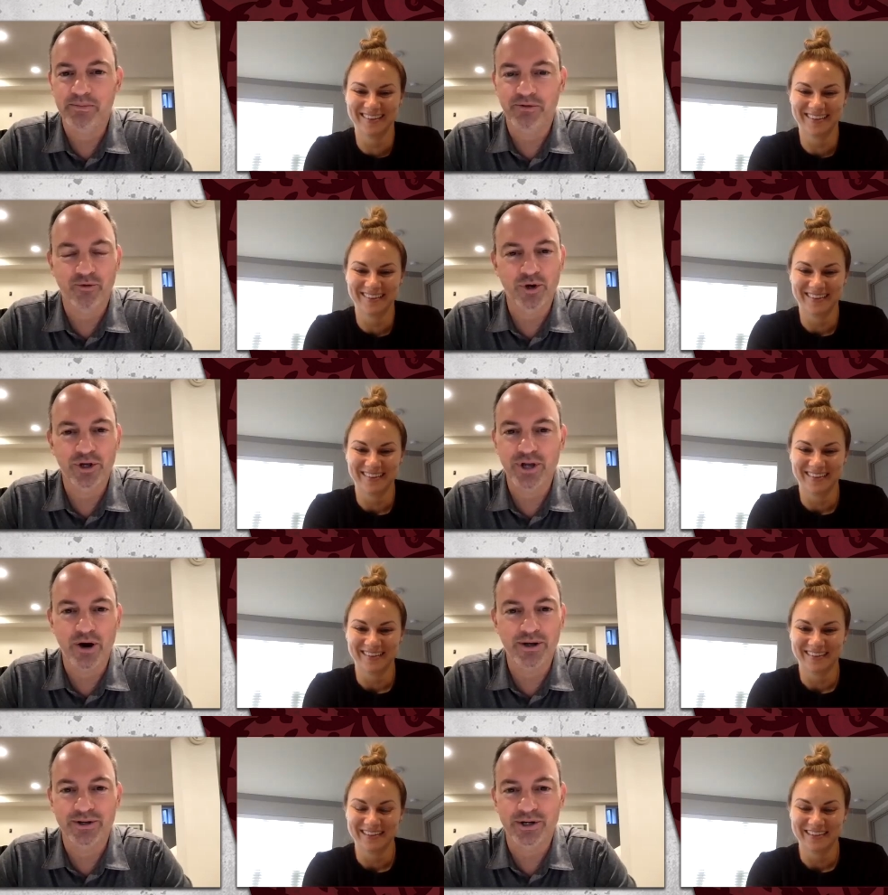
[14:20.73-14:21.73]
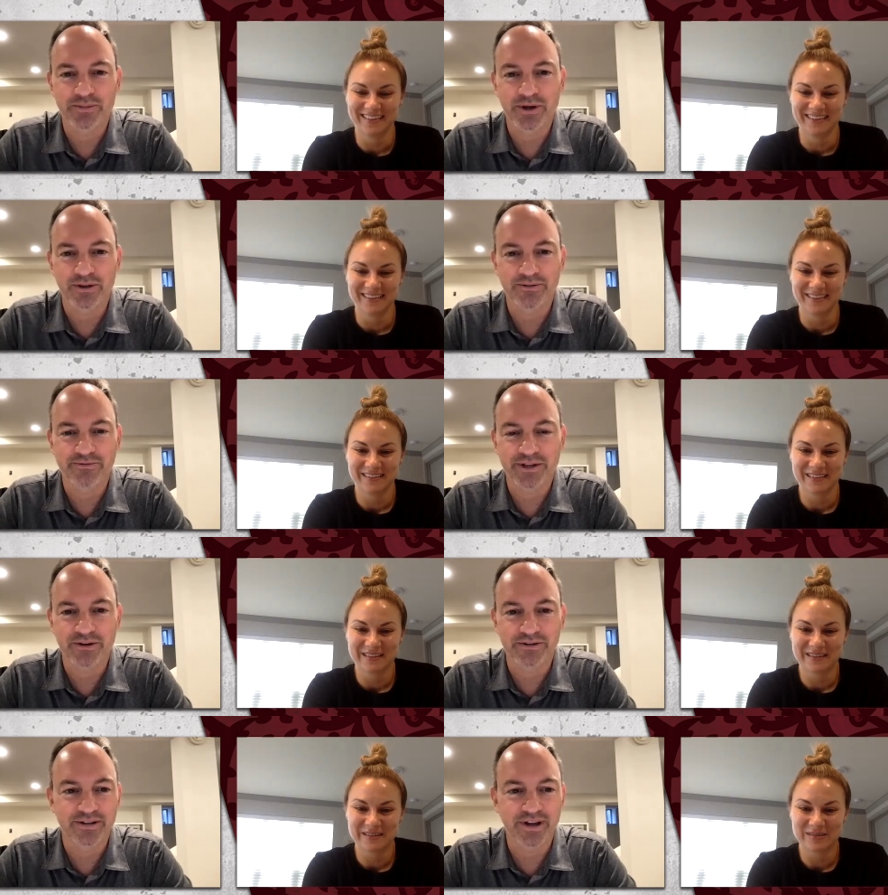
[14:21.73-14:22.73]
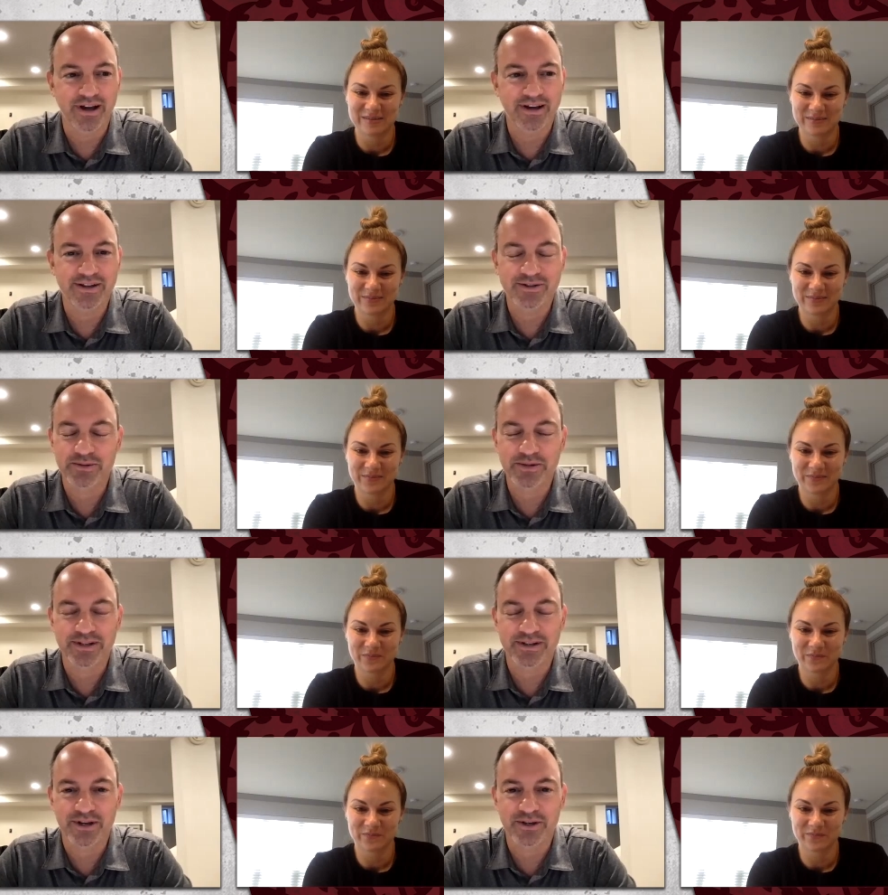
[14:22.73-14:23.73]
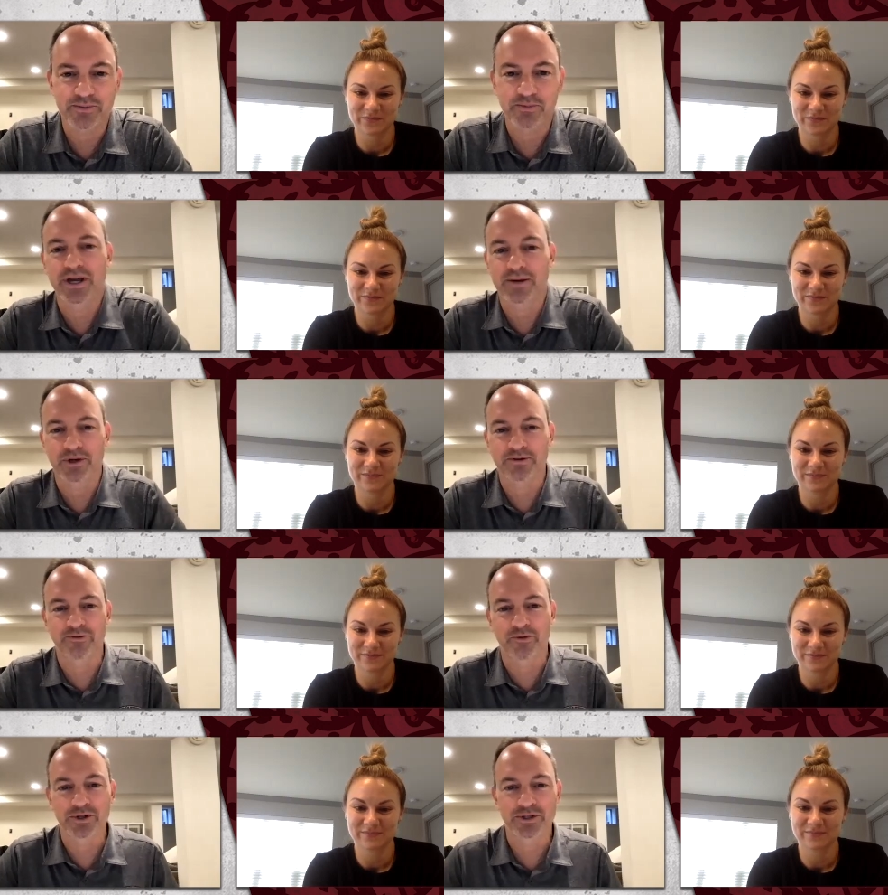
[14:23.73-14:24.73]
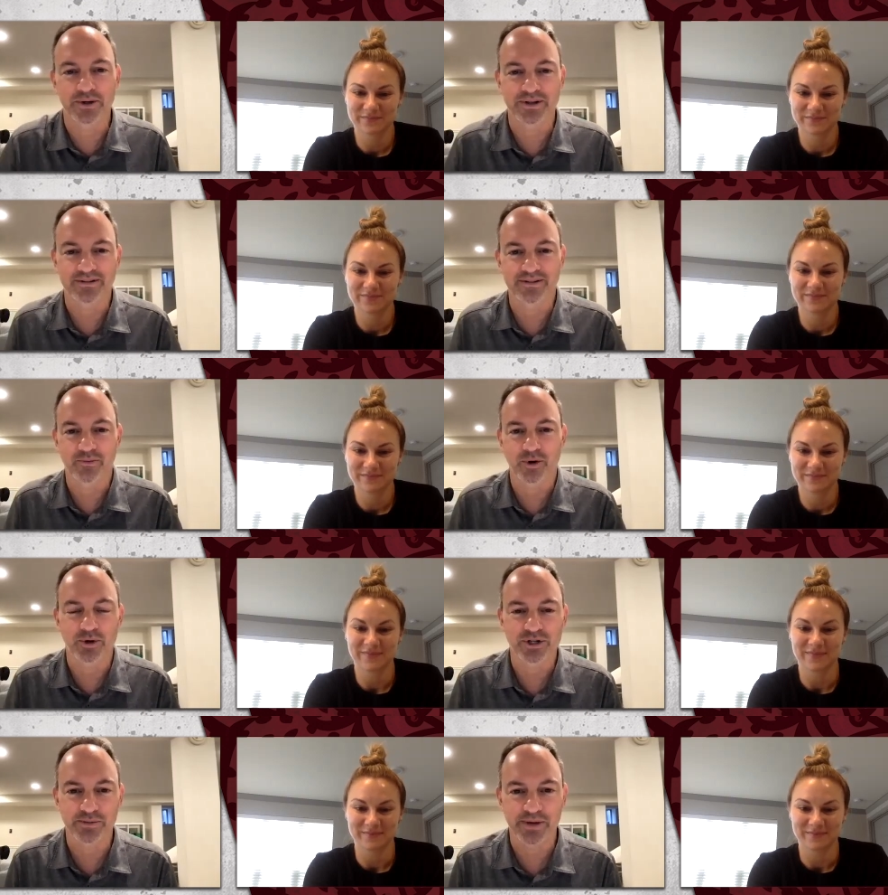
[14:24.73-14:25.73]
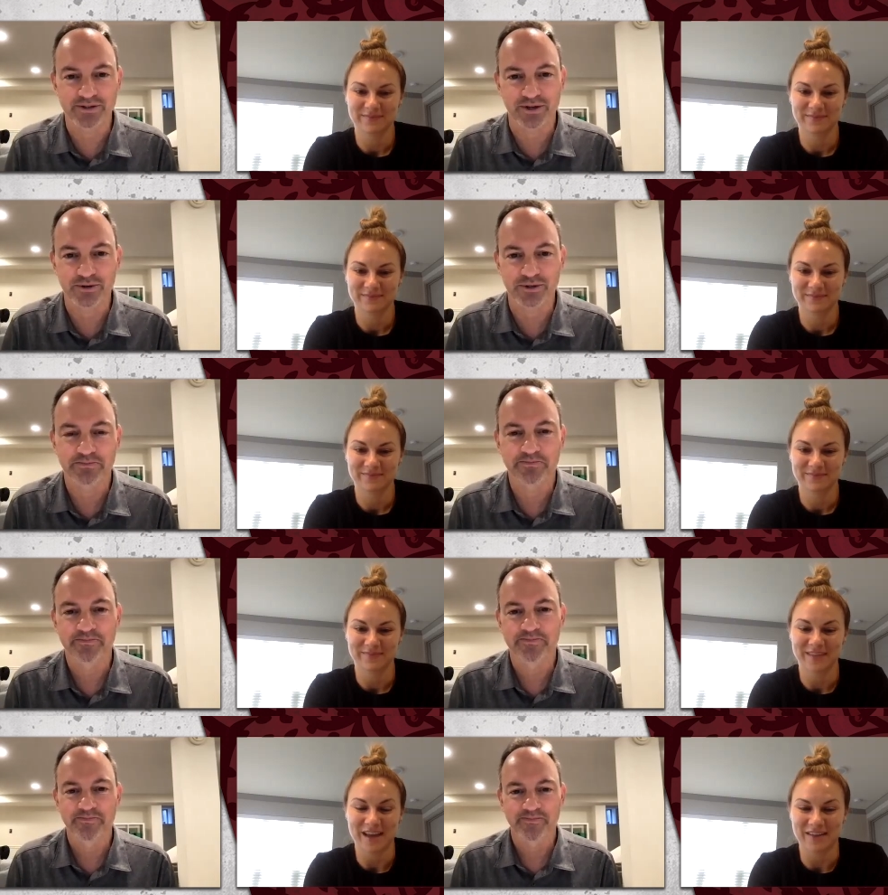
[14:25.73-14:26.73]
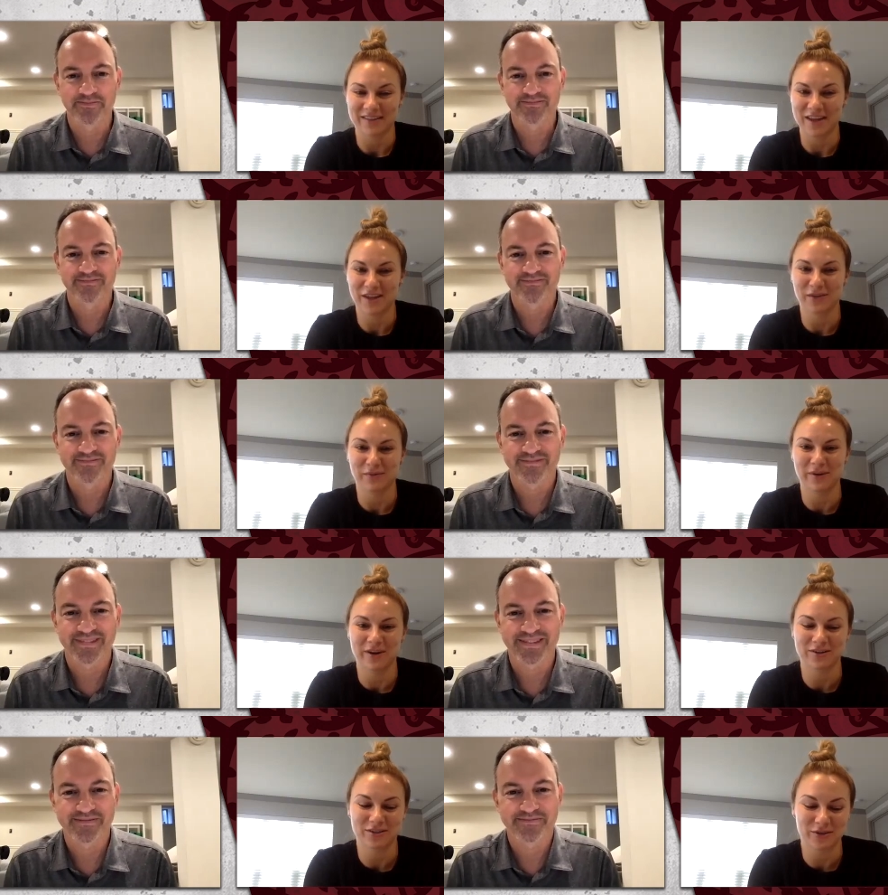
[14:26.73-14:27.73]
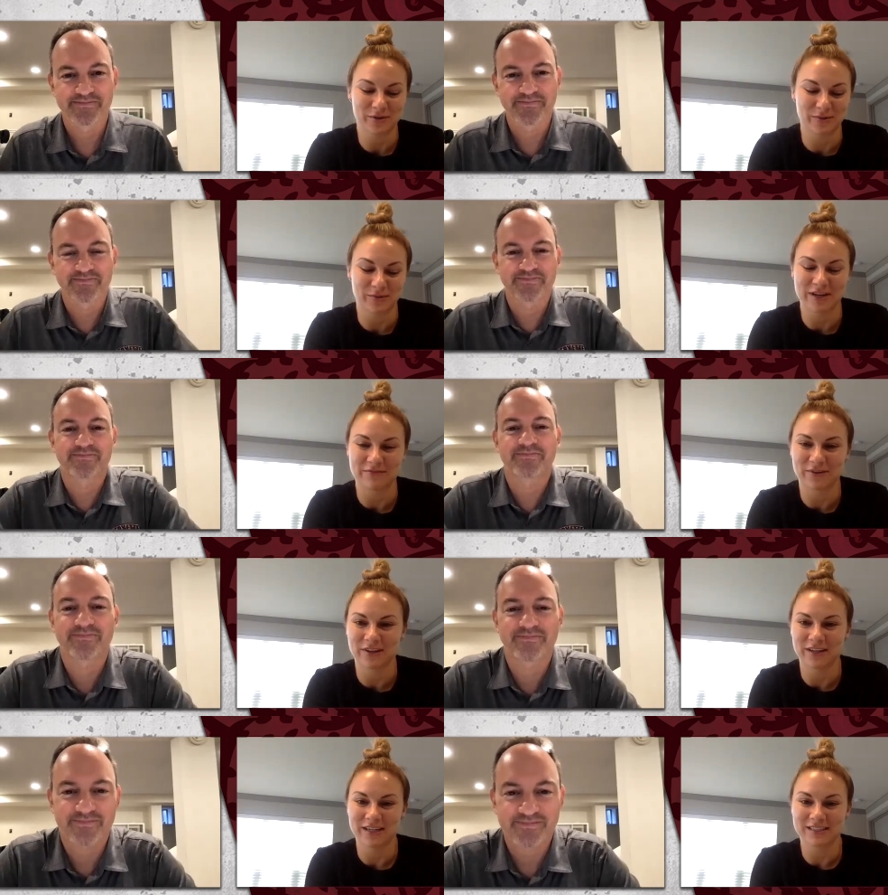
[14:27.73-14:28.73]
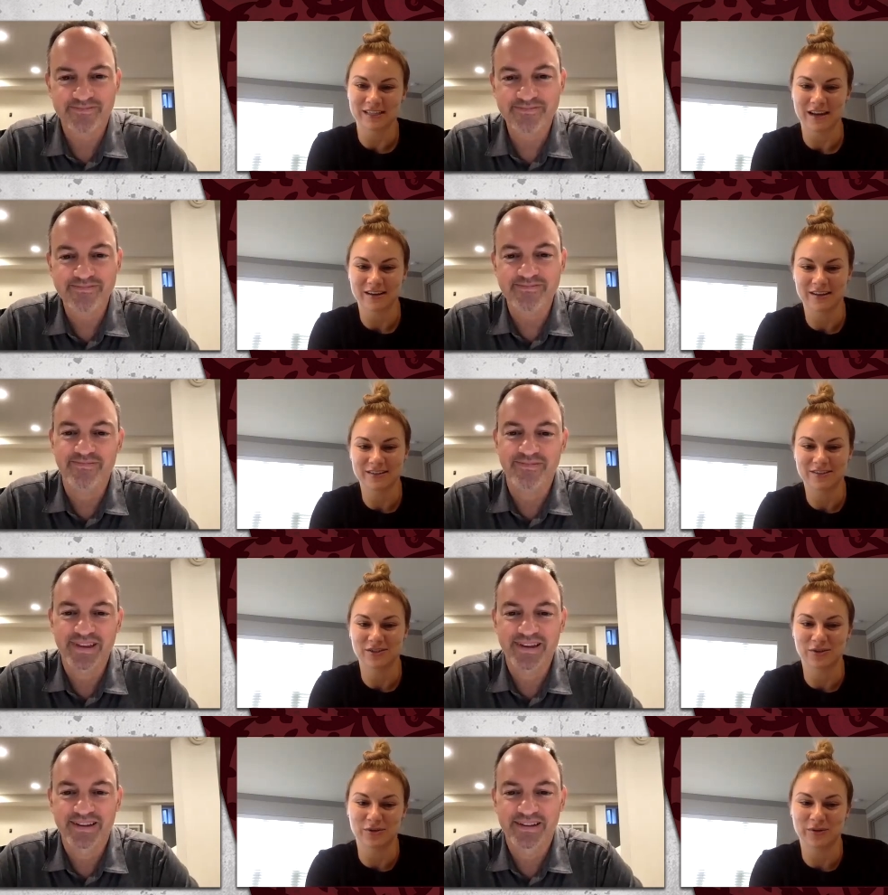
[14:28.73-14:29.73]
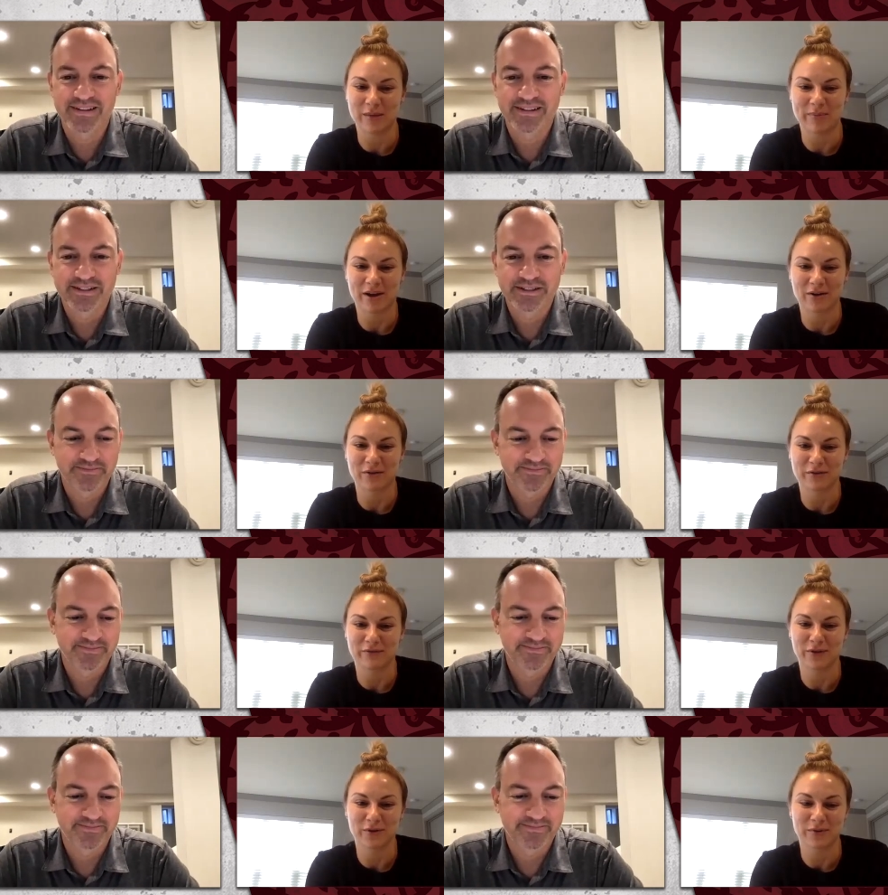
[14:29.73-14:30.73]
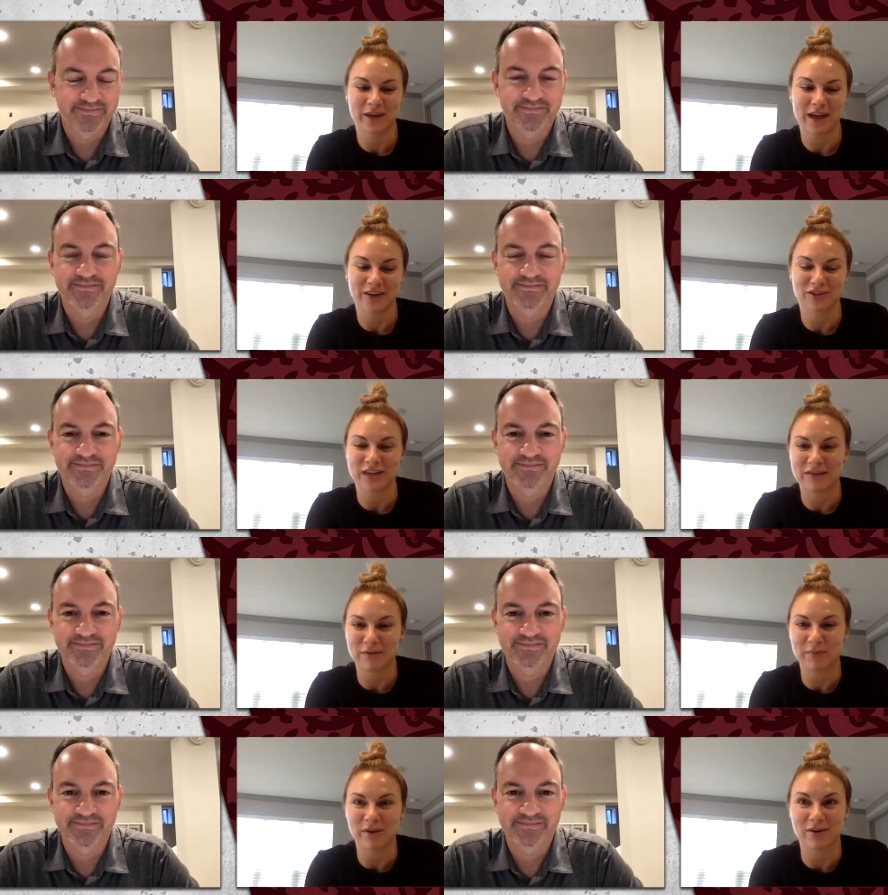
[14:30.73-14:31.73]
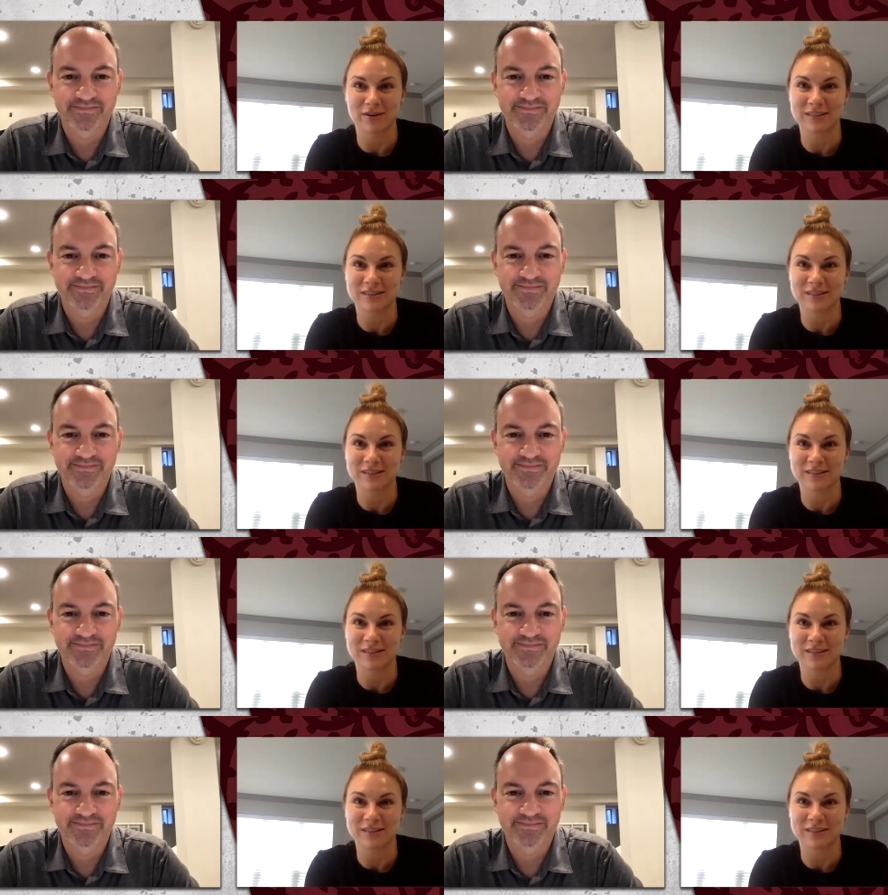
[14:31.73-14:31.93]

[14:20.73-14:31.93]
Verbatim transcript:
Speaker 1: uh, before you know it, you're going to be on the field, uh, and it's going to be an exciting spring. And I'm looking forward to it. And I want to wish you the best, Coach.
Speaker 2: Yeah, thank you. We are too, and we're definitely excited to get back on the field. We actually haven't been on a